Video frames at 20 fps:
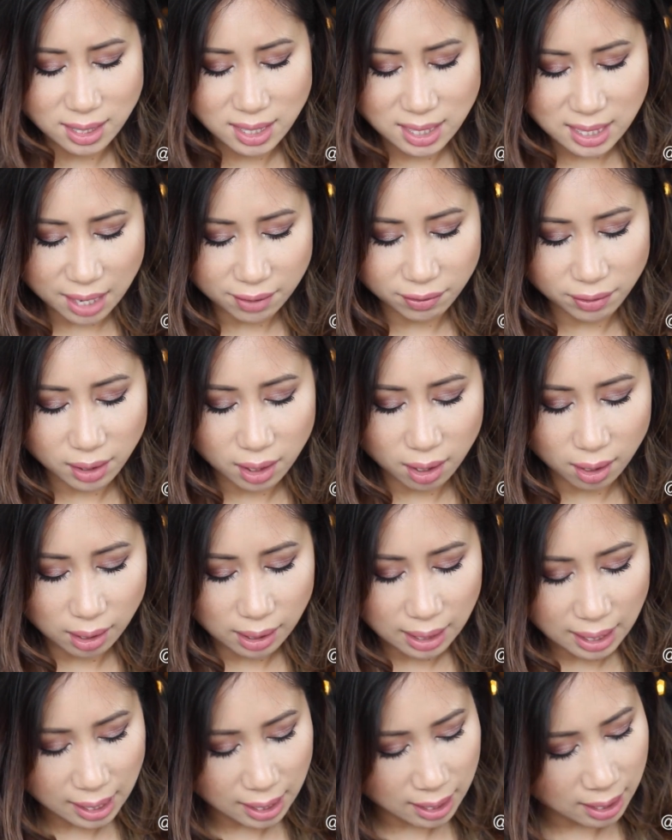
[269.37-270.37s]

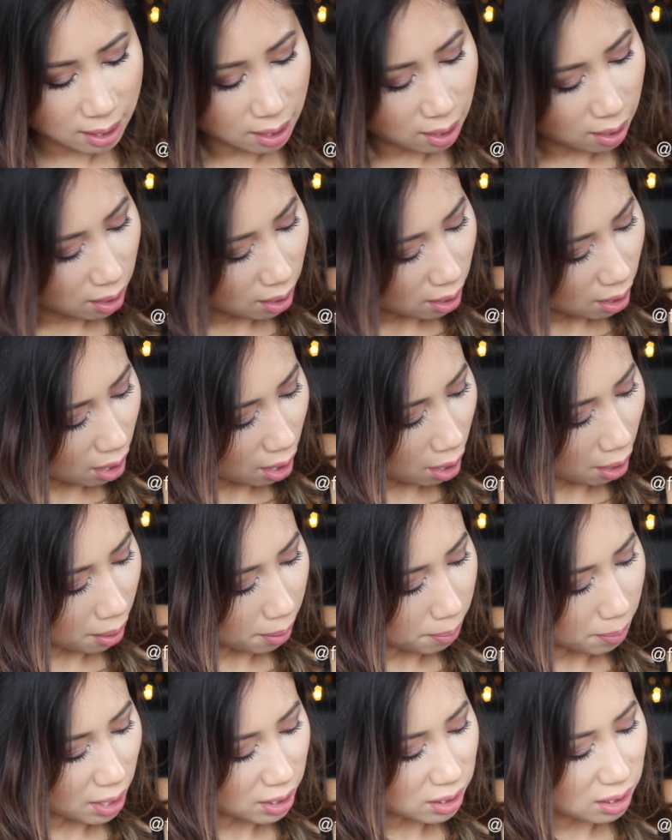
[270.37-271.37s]
definitely
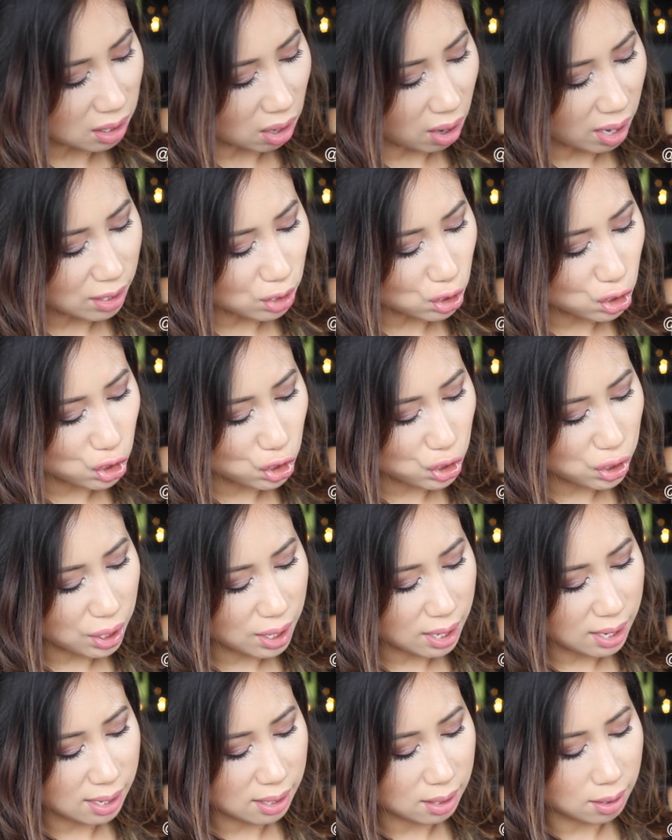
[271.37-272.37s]
a slight
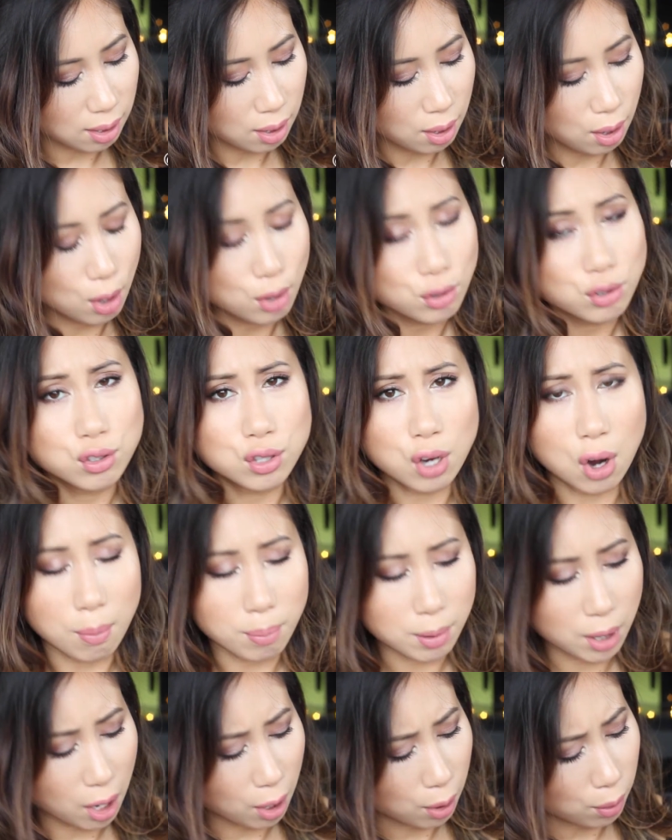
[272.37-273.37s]
sheen
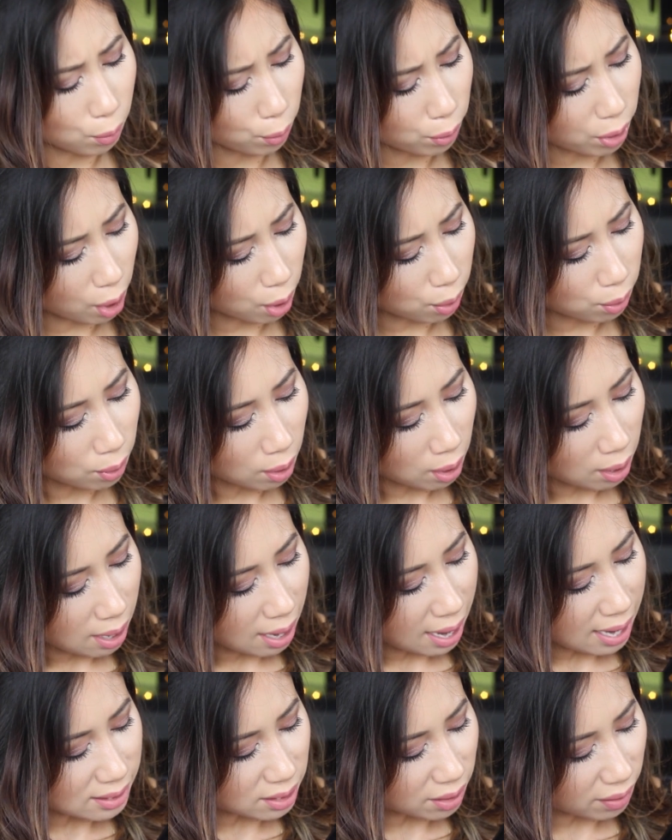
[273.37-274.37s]
top coat, although
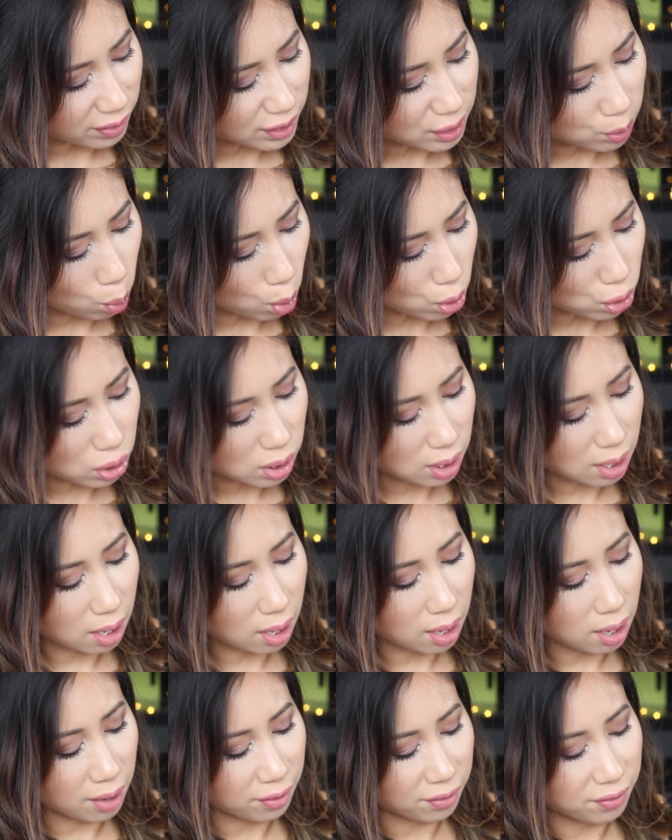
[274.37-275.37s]
as I've swatched it
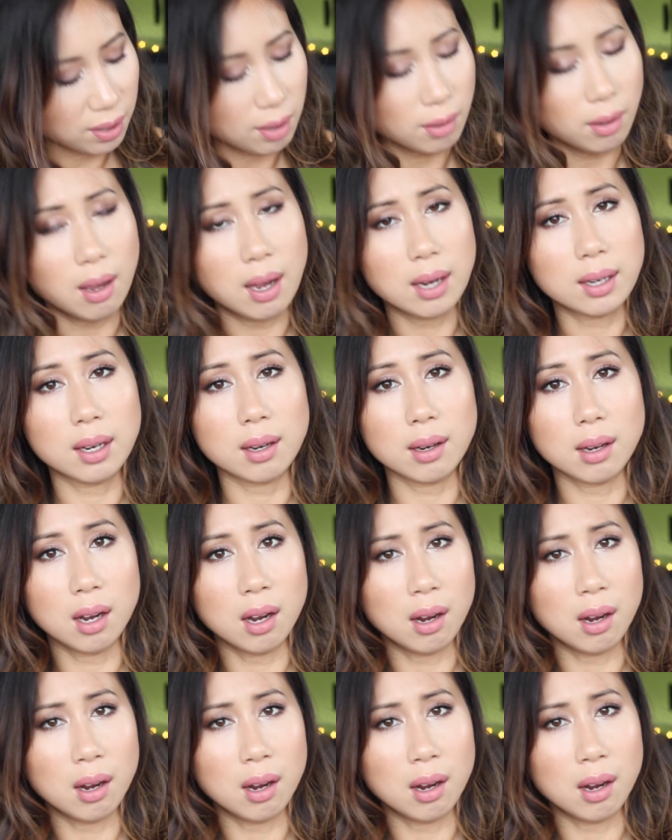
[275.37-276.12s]
I feel like